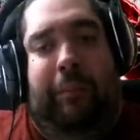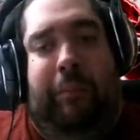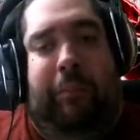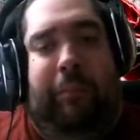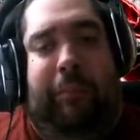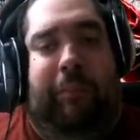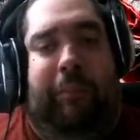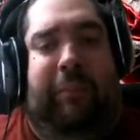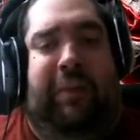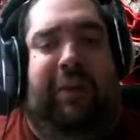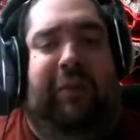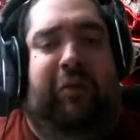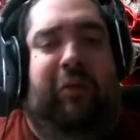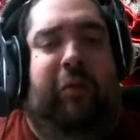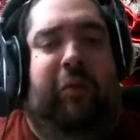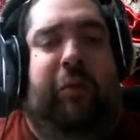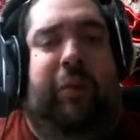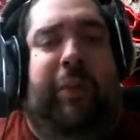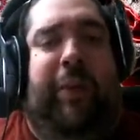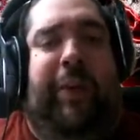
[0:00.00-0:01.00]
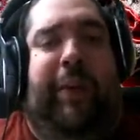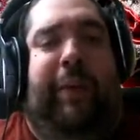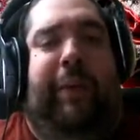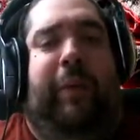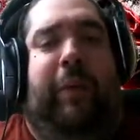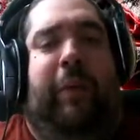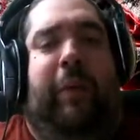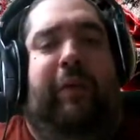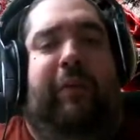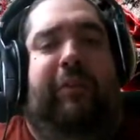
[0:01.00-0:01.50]
make sure my
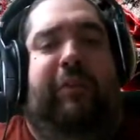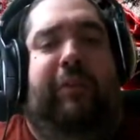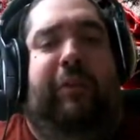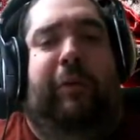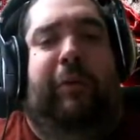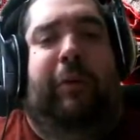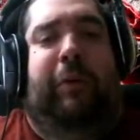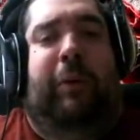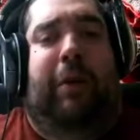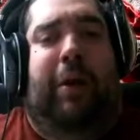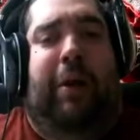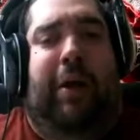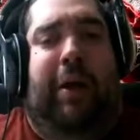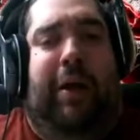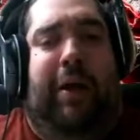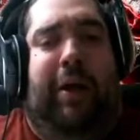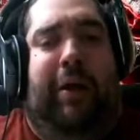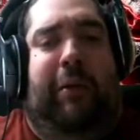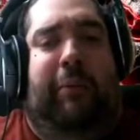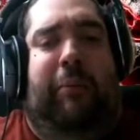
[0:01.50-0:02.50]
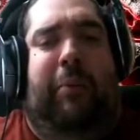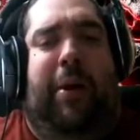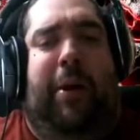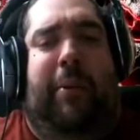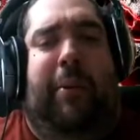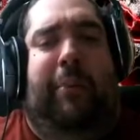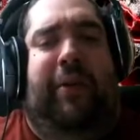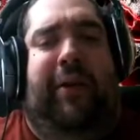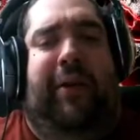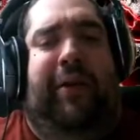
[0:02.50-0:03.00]
thoughts are
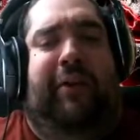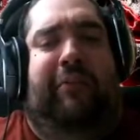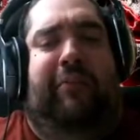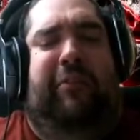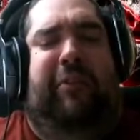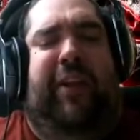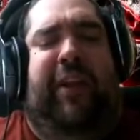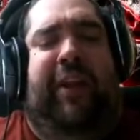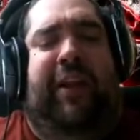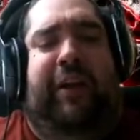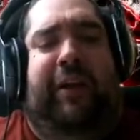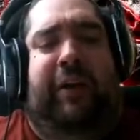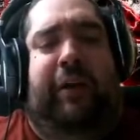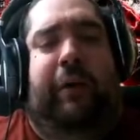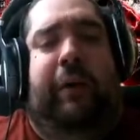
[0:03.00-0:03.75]
properly conveyed here.